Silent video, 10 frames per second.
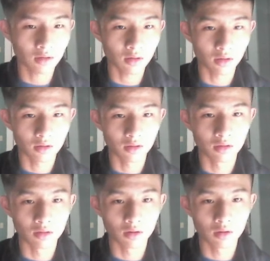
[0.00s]
and
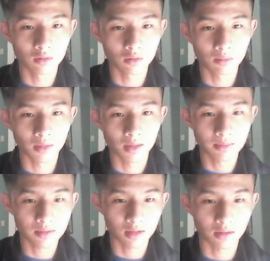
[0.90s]
then unordered
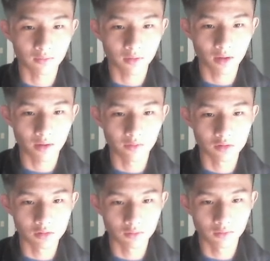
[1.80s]
maps have average
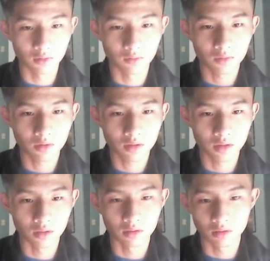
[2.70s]
of O1
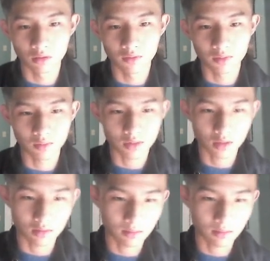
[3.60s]
and O(n) worst case.